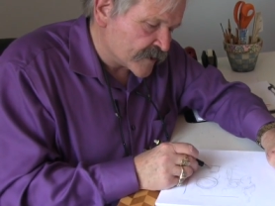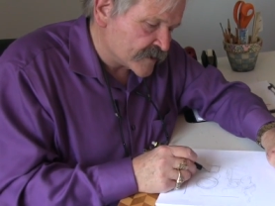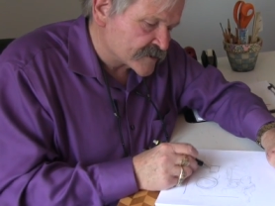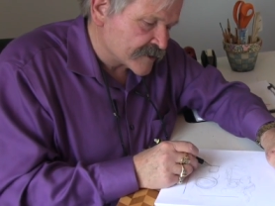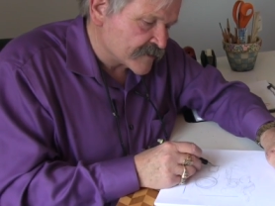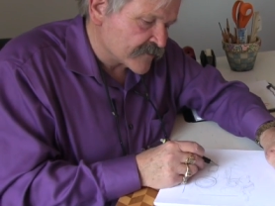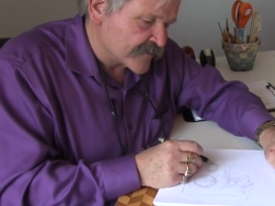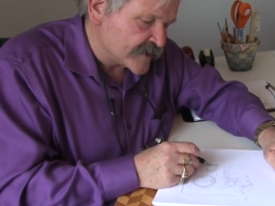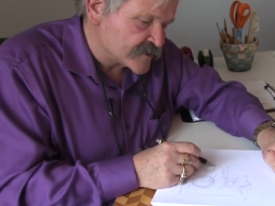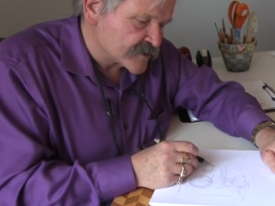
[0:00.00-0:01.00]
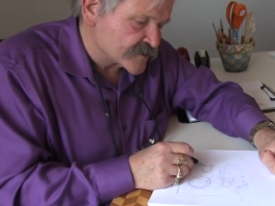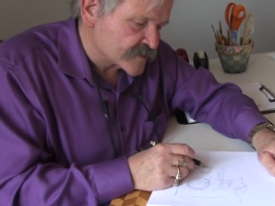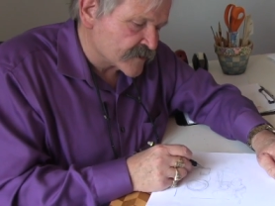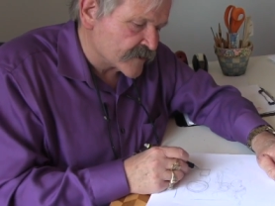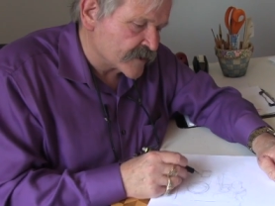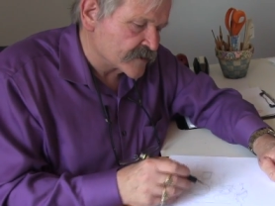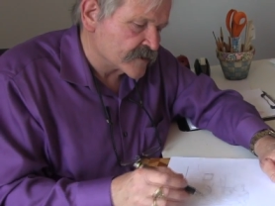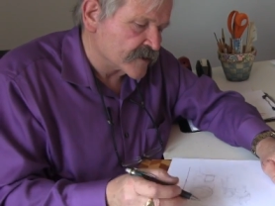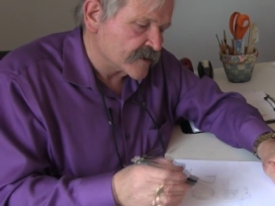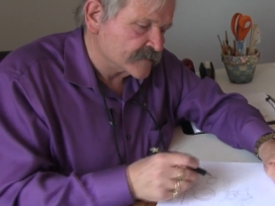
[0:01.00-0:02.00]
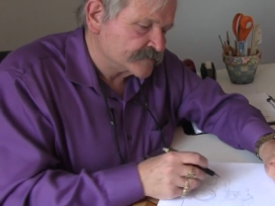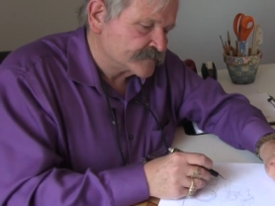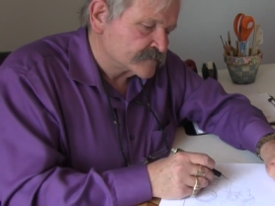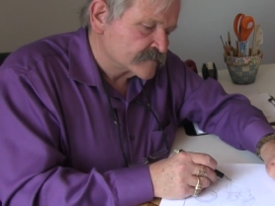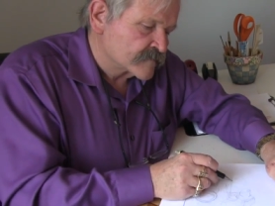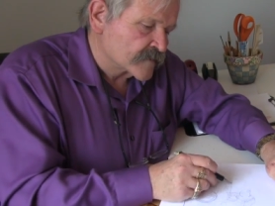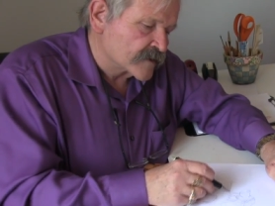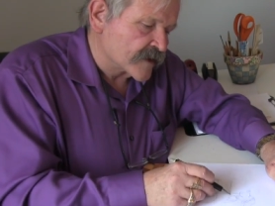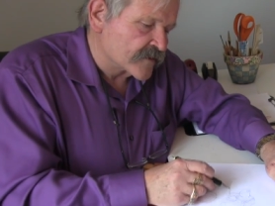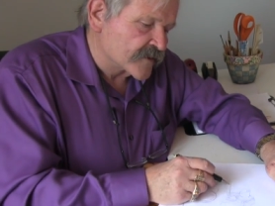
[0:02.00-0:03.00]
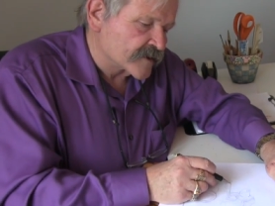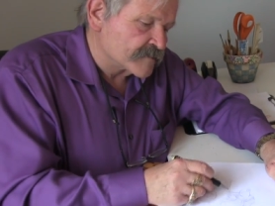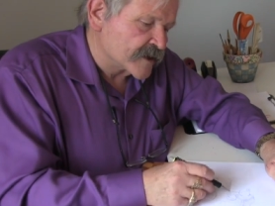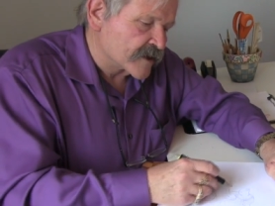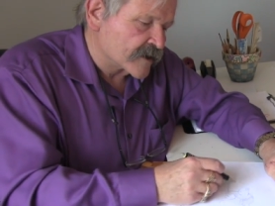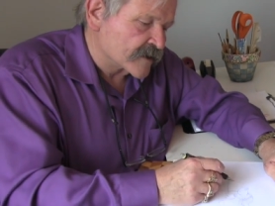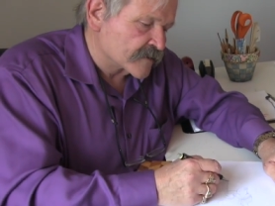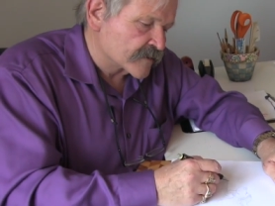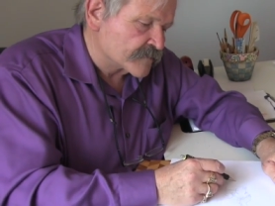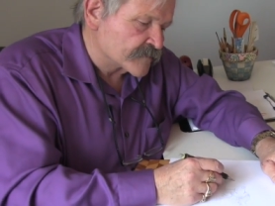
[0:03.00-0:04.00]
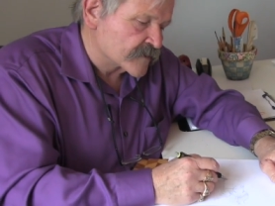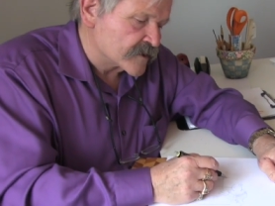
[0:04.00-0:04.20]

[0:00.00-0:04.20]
put in some of the features that I think would be kind of